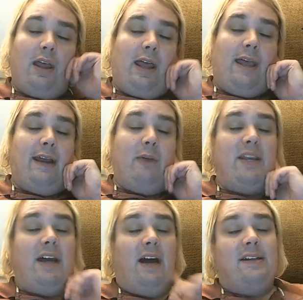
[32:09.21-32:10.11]
And I'll be
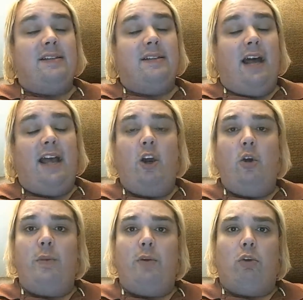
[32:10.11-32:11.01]
honest, I
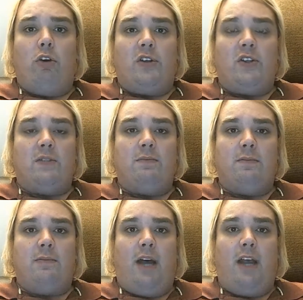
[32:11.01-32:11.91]
hope it works.
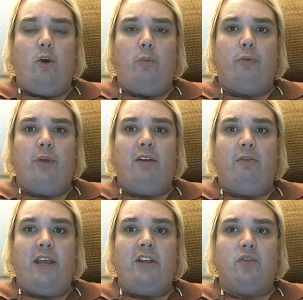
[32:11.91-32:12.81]
I hope Re-
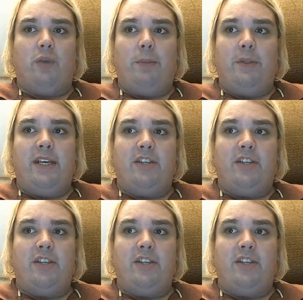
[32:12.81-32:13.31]
Reigen's reputation